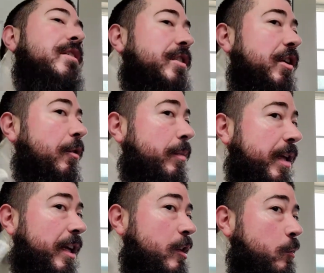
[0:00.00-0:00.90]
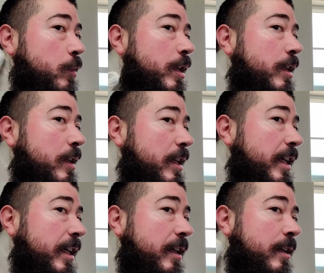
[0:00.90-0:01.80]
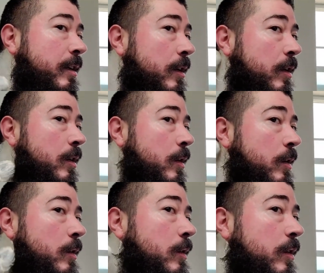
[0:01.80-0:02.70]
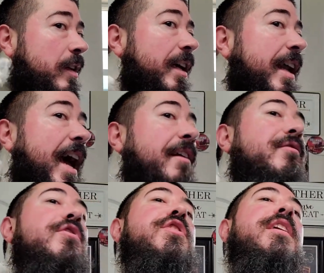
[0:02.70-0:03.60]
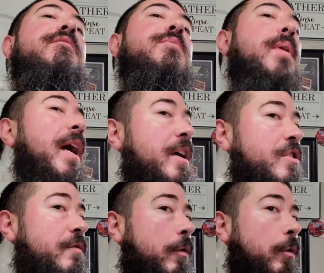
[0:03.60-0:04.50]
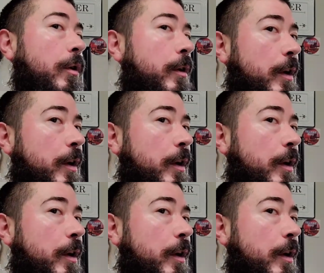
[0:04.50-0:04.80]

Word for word: soap that you didn't need an aftershave splash for